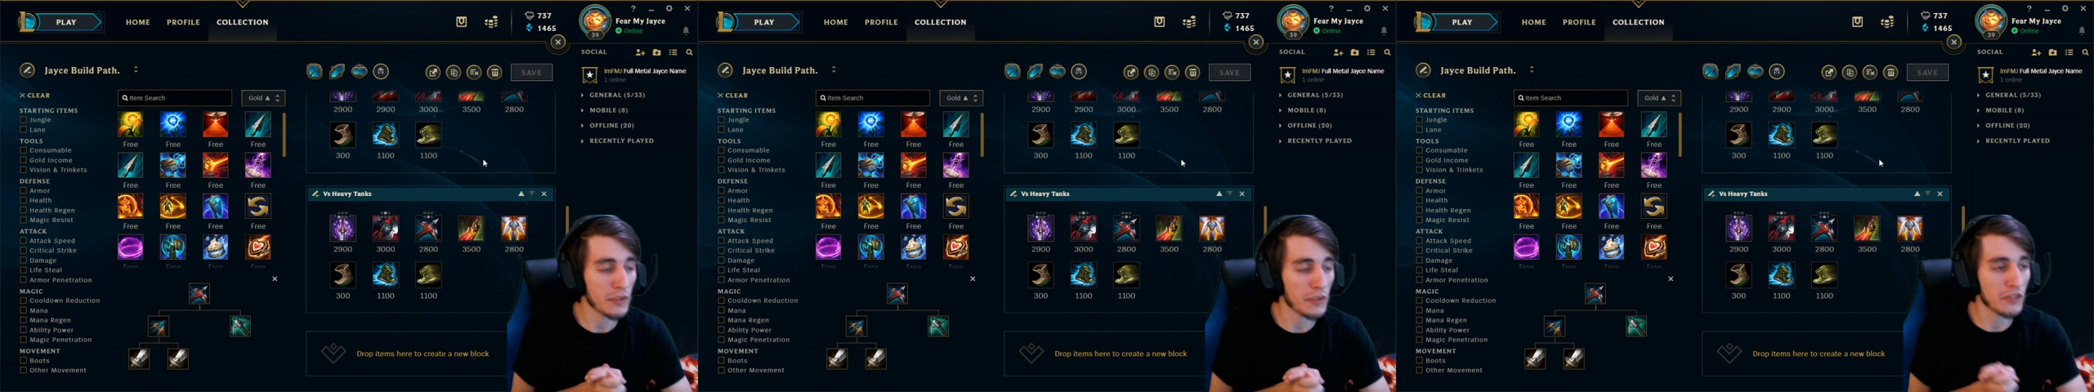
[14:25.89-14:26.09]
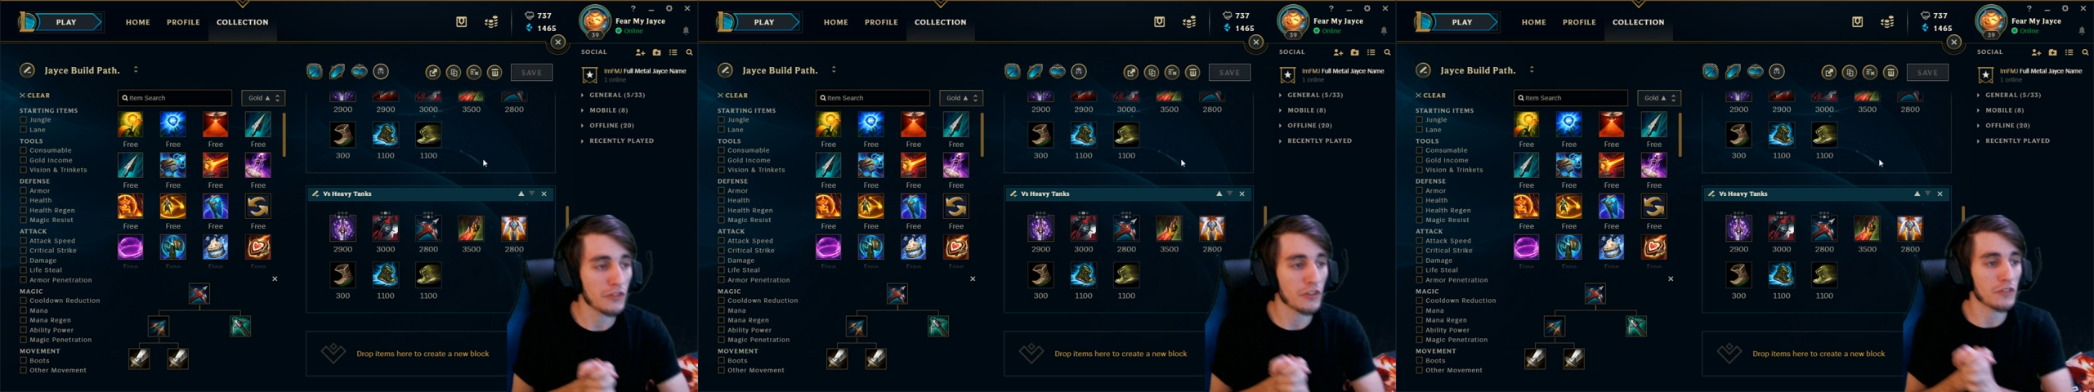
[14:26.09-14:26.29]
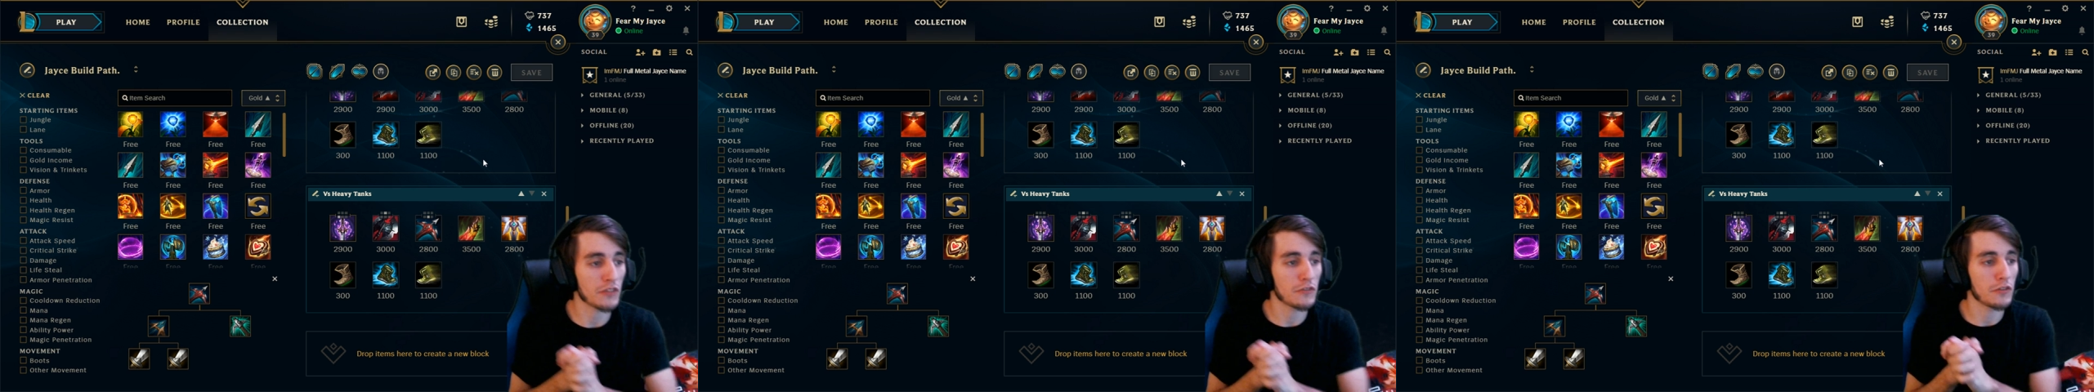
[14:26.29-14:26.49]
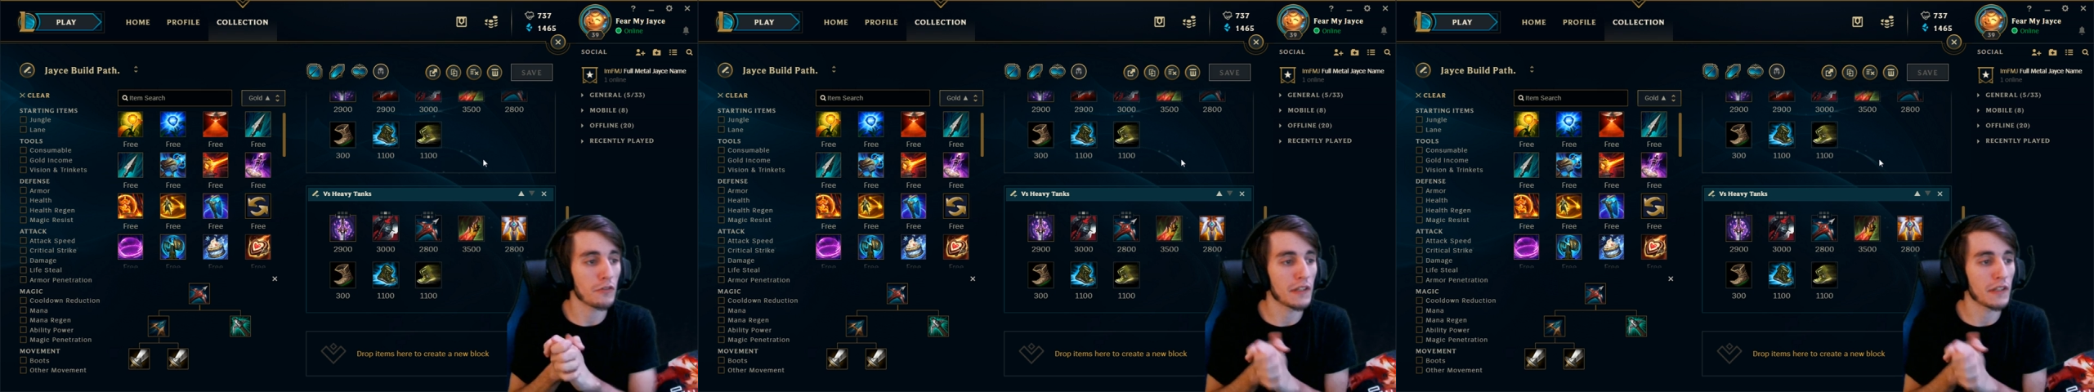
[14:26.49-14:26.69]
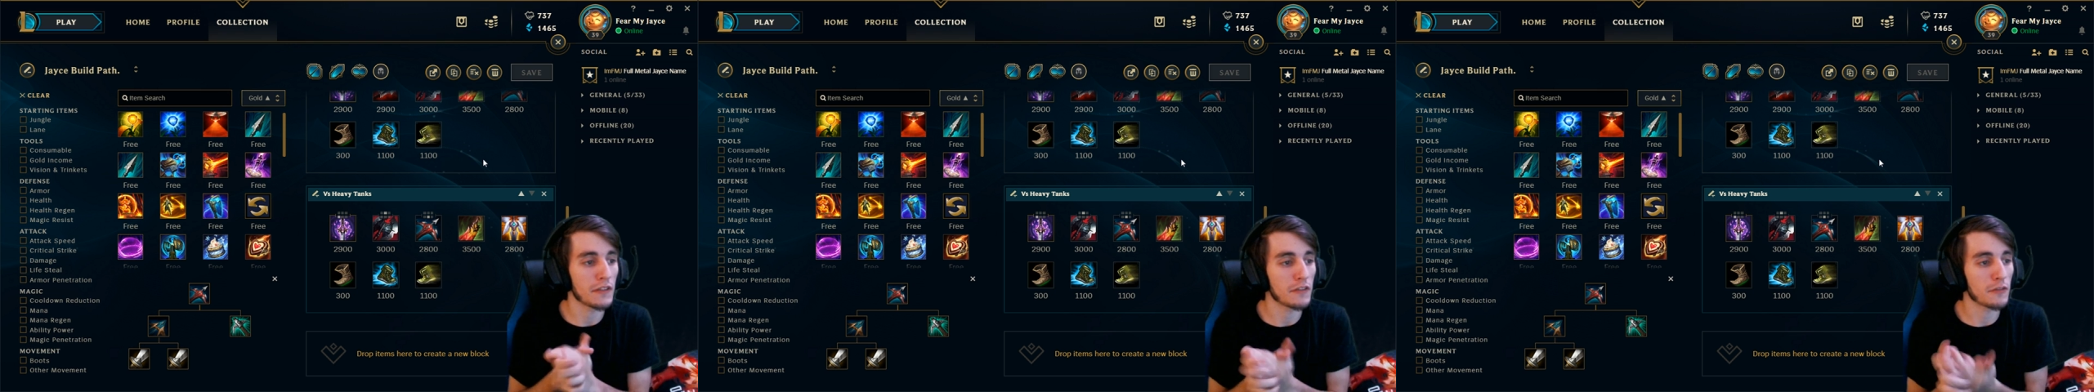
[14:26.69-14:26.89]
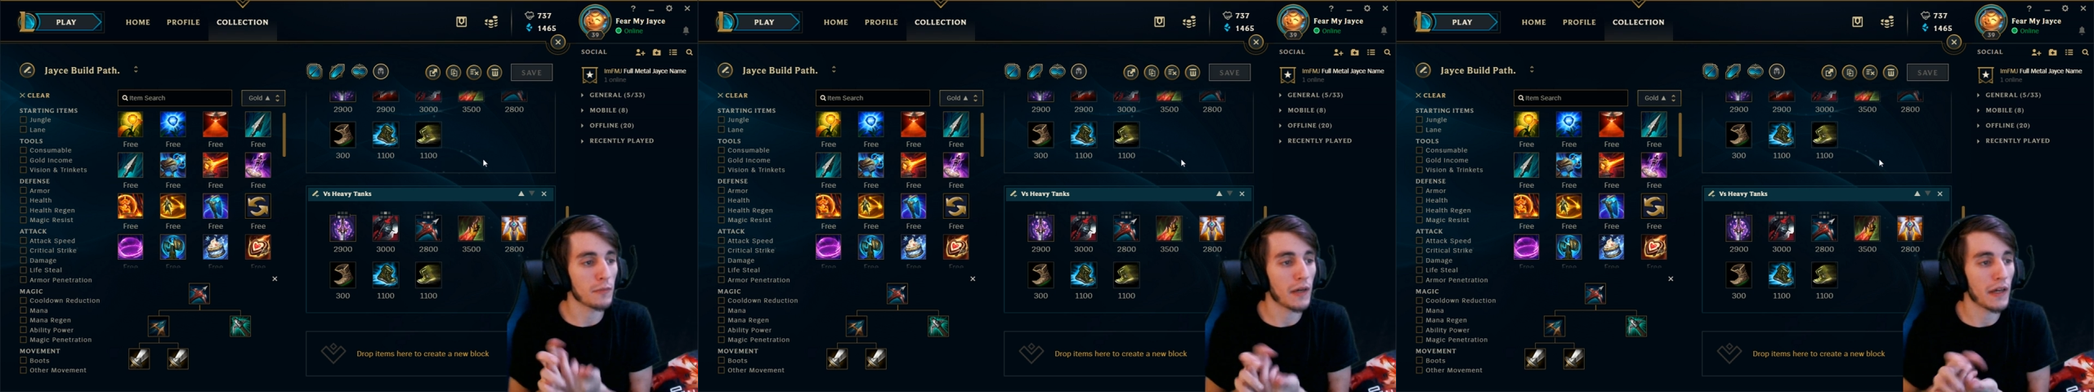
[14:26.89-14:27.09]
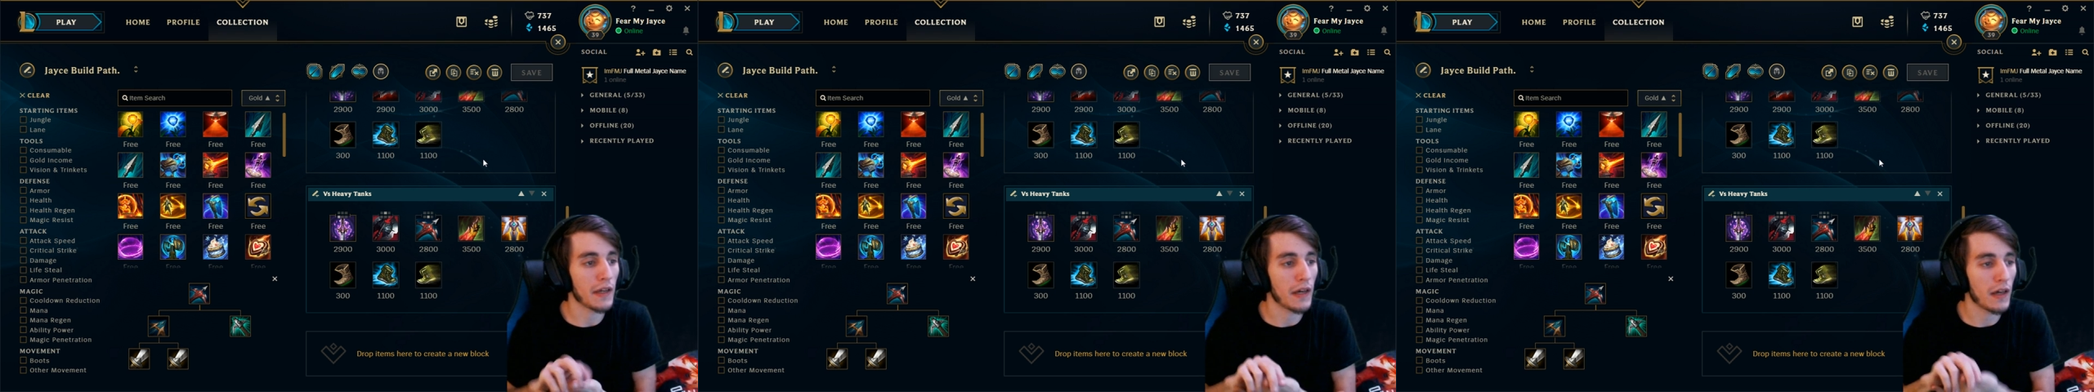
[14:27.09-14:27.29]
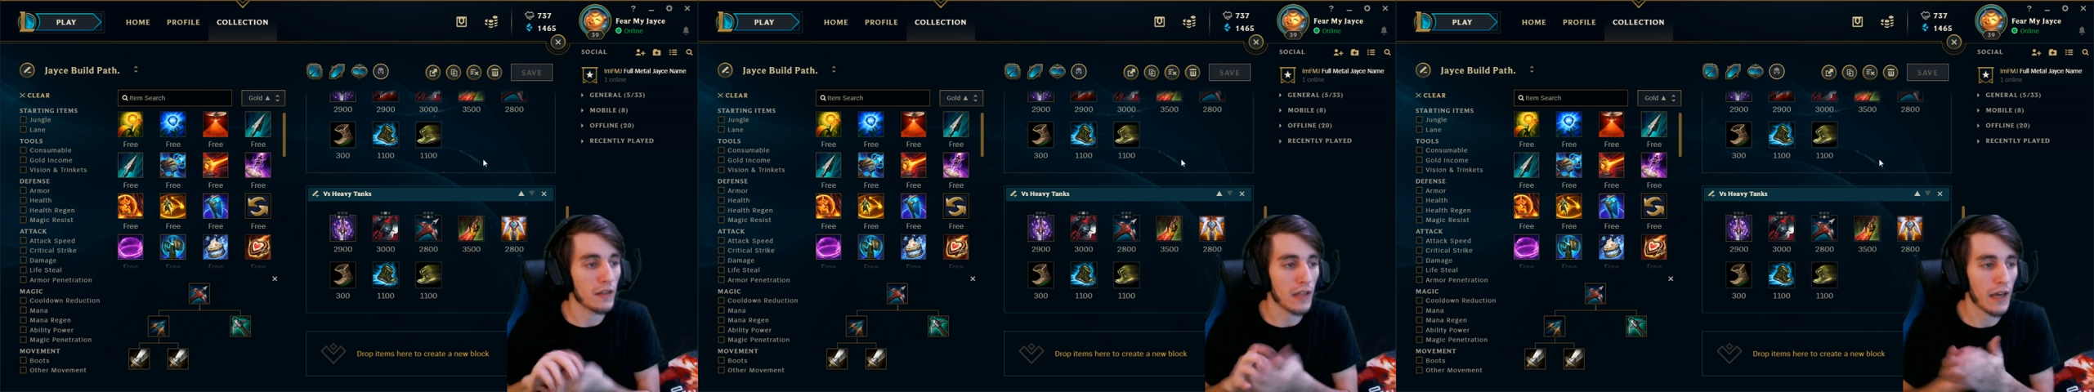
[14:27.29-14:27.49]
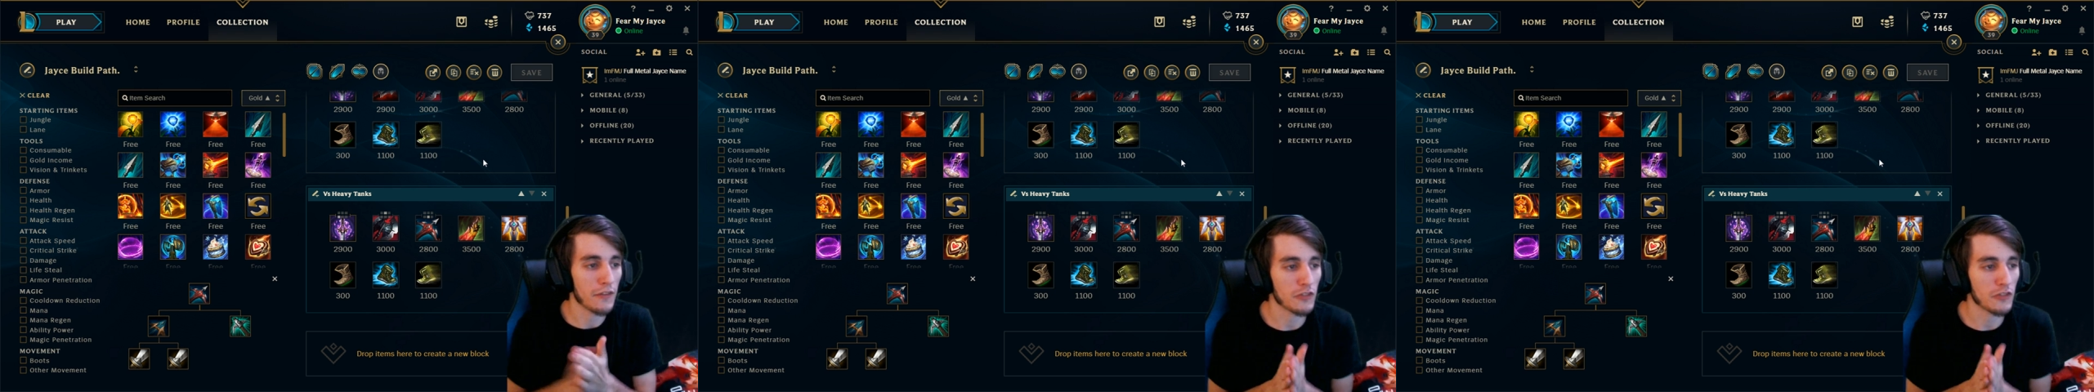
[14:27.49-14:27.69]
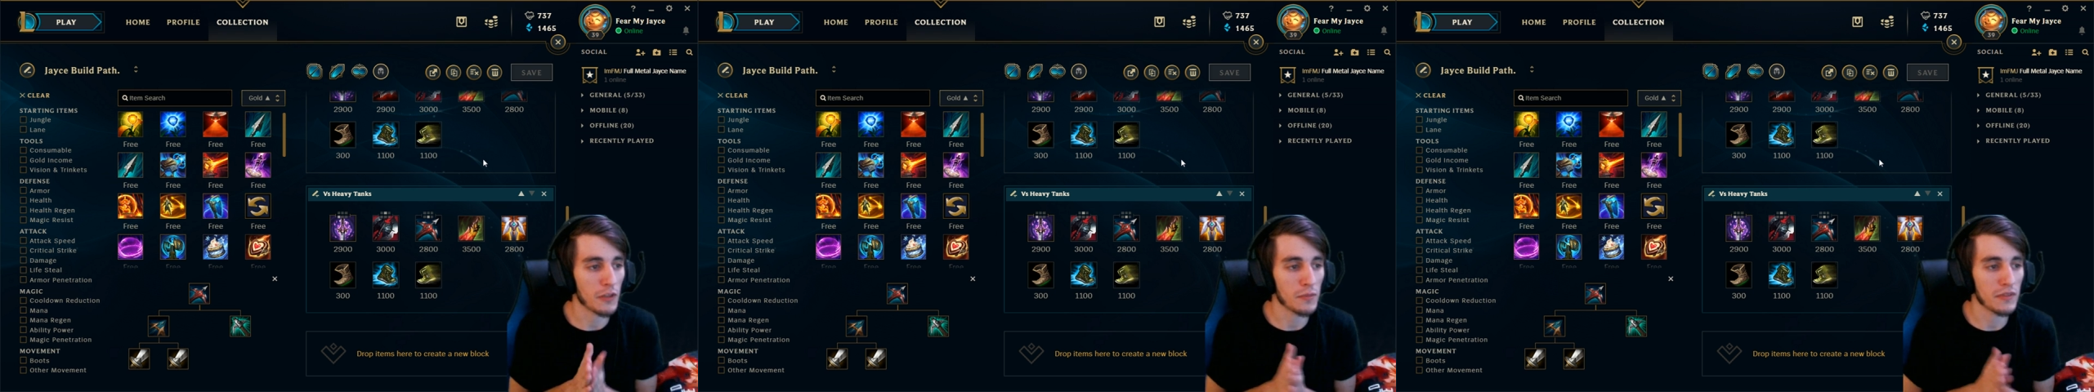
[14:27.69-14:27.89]
Be sure to tune in to my live
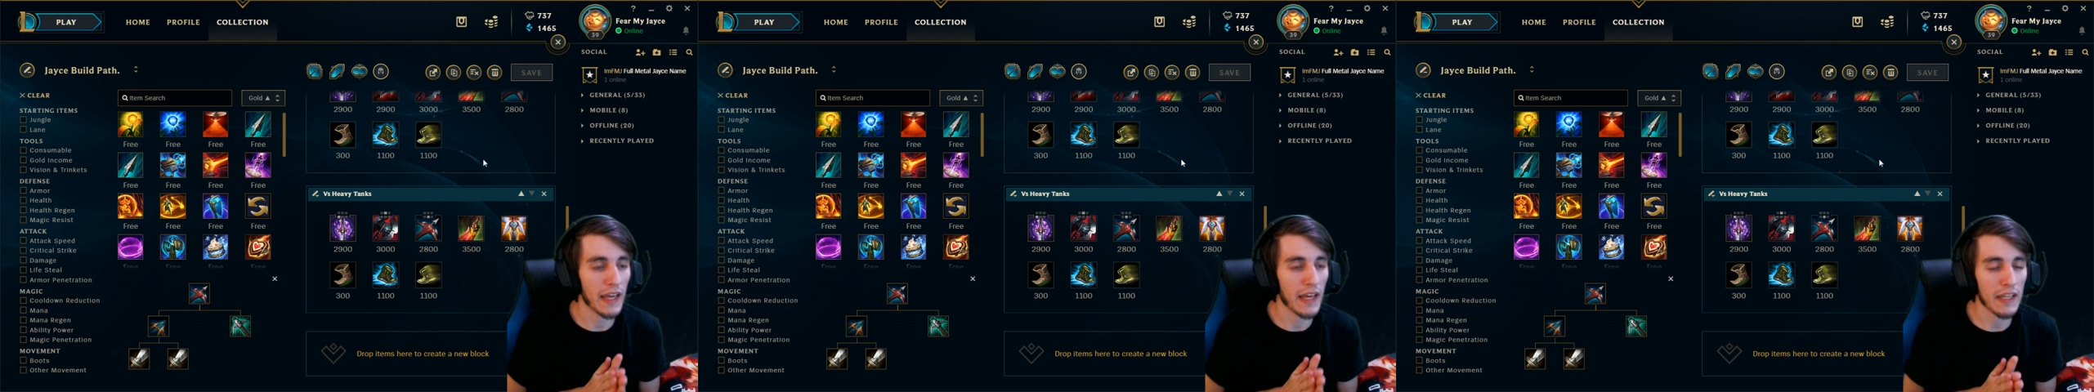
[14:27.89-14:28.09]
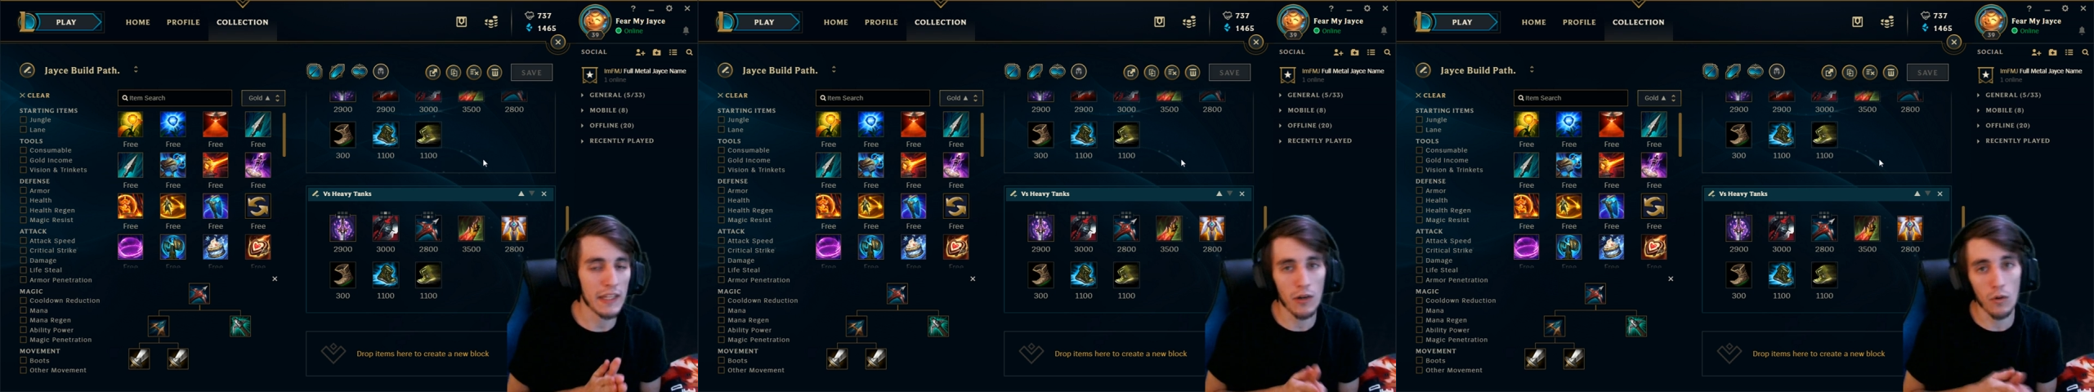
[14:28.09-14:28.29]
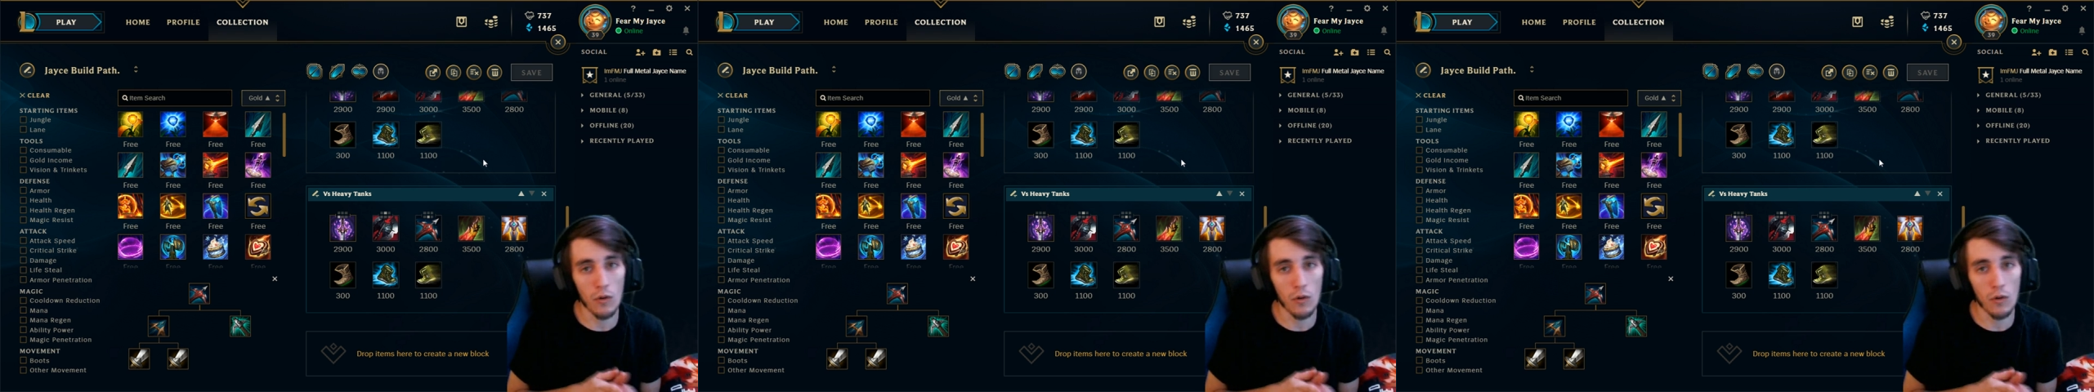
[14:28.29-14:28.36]
streams daily